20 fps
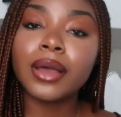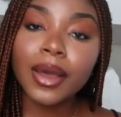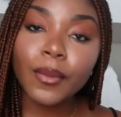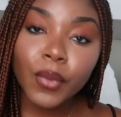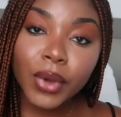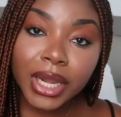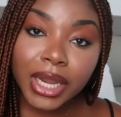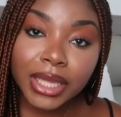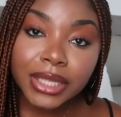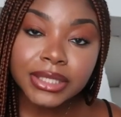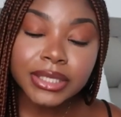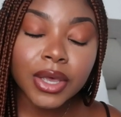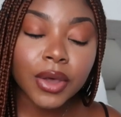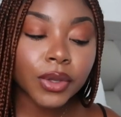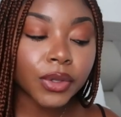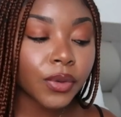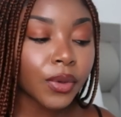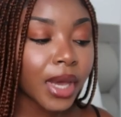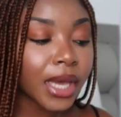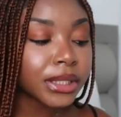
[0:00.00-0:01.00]
When I tell
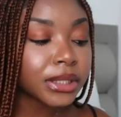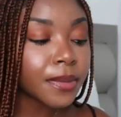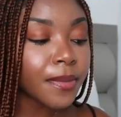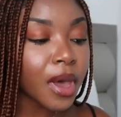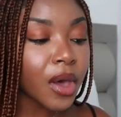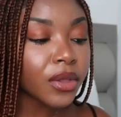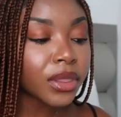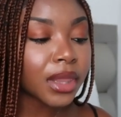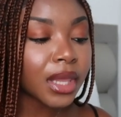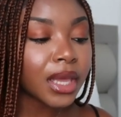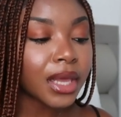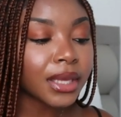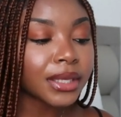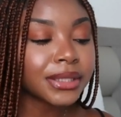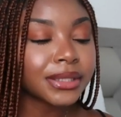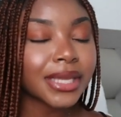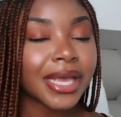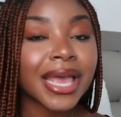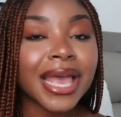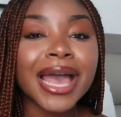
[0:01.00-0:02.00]
you guys about things,
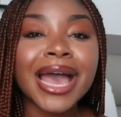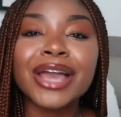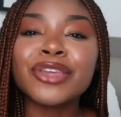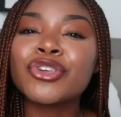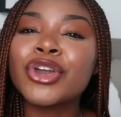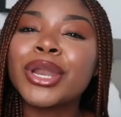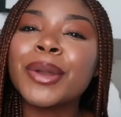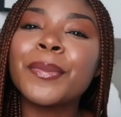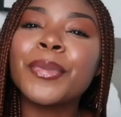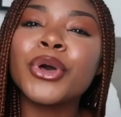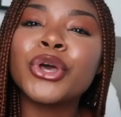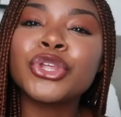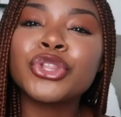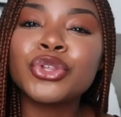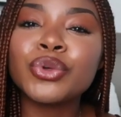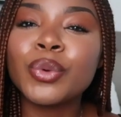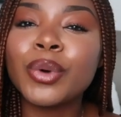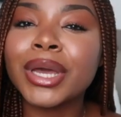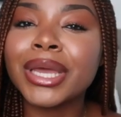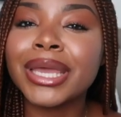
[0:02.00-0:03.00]
I try to
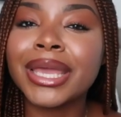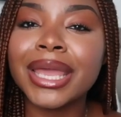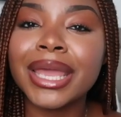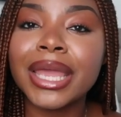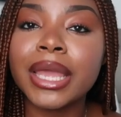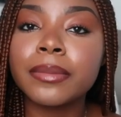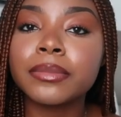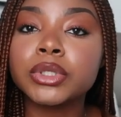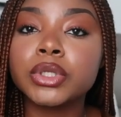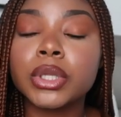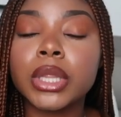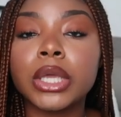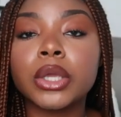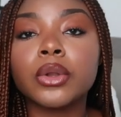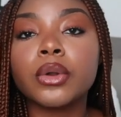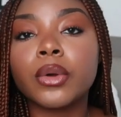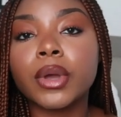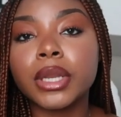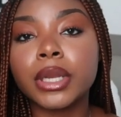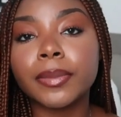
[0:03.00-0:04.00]
put you on game so that you
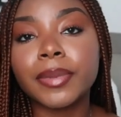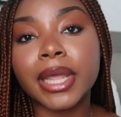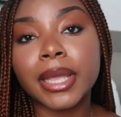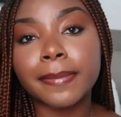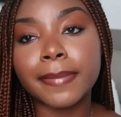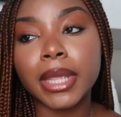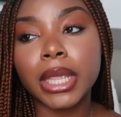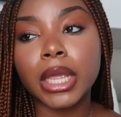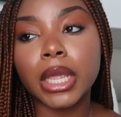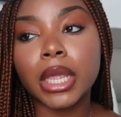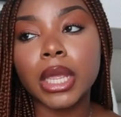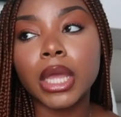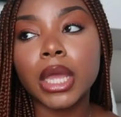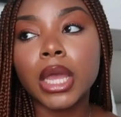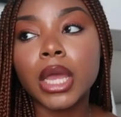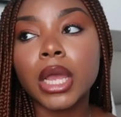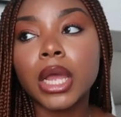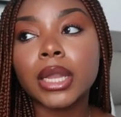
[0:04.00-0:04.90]
don't end up like me